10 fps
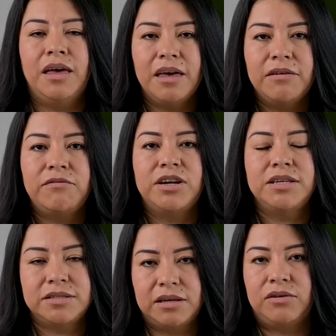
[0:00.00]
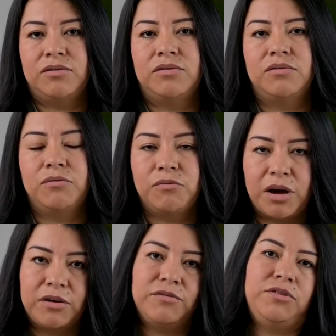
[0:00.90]
every single
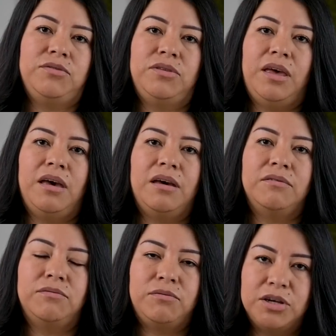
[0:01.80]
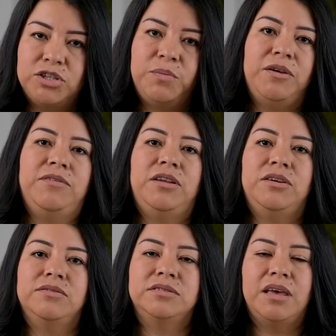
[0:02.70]
one of you that have watched my
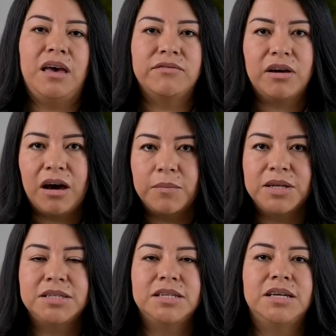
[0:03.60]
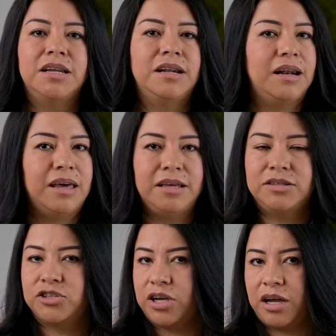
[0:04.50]
videos, that have commented,
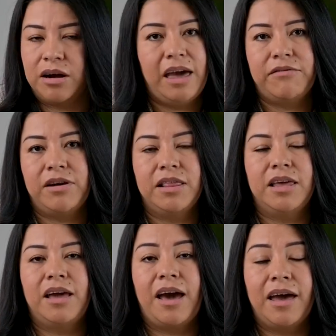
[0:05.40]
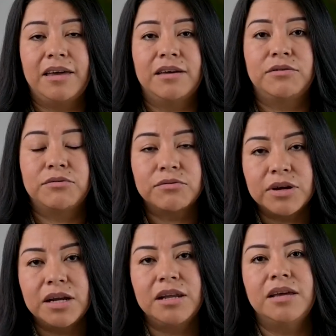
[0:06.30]
liked, shared, everything. I
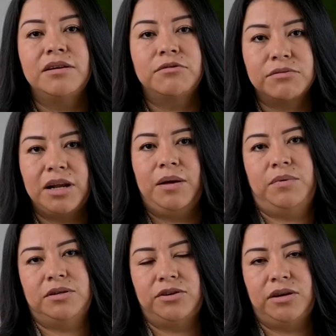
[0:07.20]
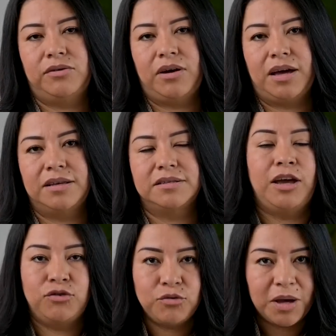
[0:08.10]
really appreciate you guys.
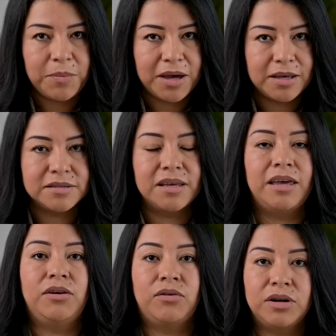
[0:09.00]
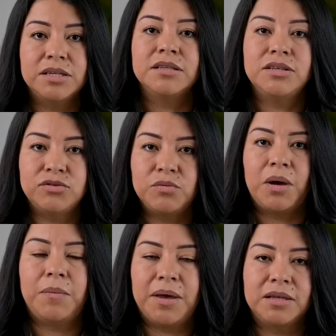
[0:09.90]
I do my best. I honestly do
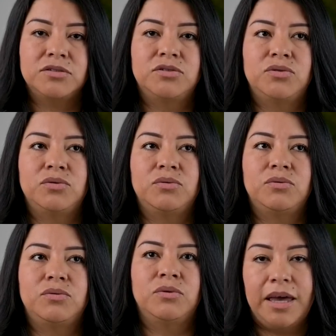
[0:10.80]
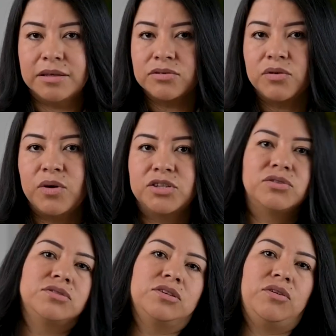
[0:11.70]
my best to answer
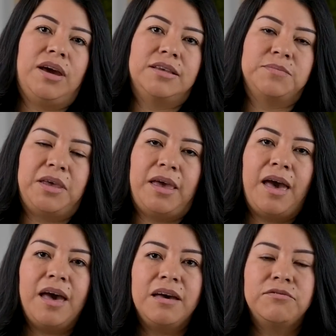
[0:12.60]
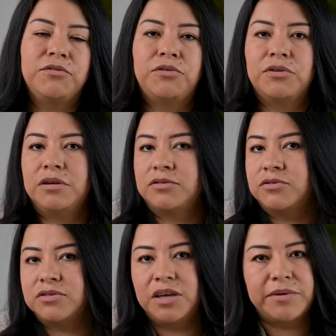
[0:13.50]
questions that you guys may have or
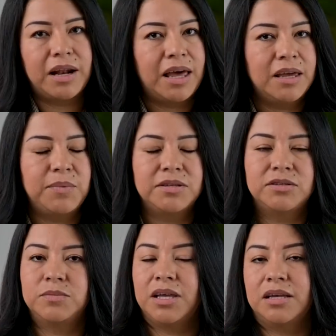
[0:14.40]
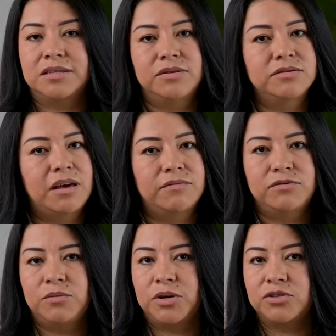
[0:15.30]
just give it a like, but sometimes I just have
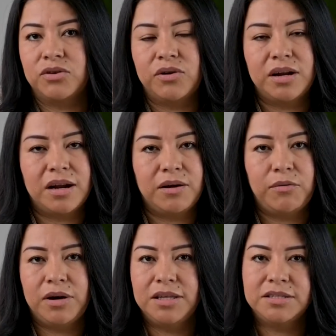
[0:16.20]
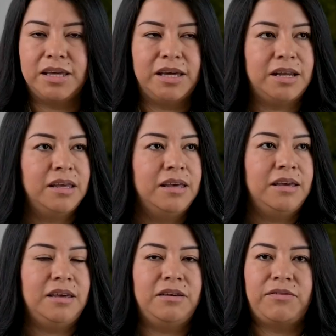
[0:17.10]
too much going on at once, and
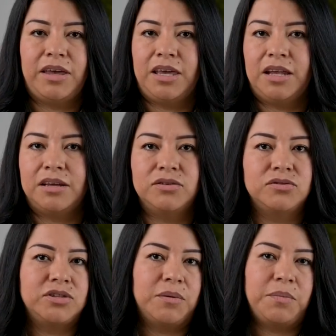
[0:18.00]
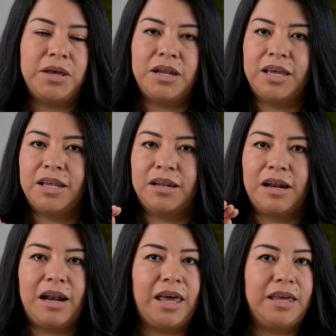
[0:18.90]
if I can, I just jump in and
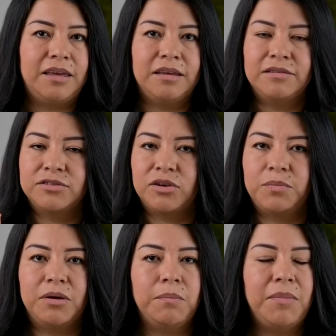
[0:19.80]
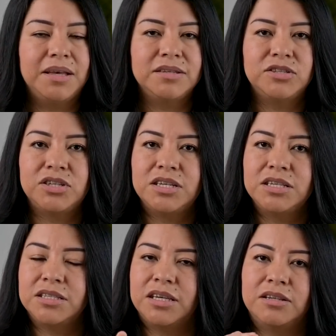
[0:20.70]
like some
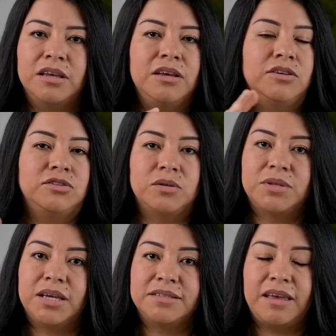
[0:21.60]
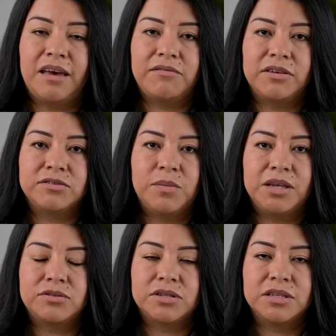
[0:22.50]
messages, and sometimes I have some
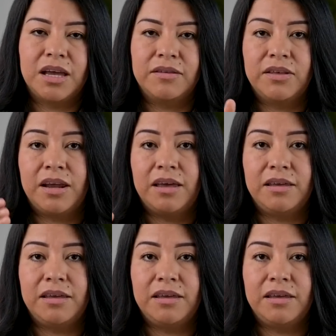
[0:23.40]
extra time that I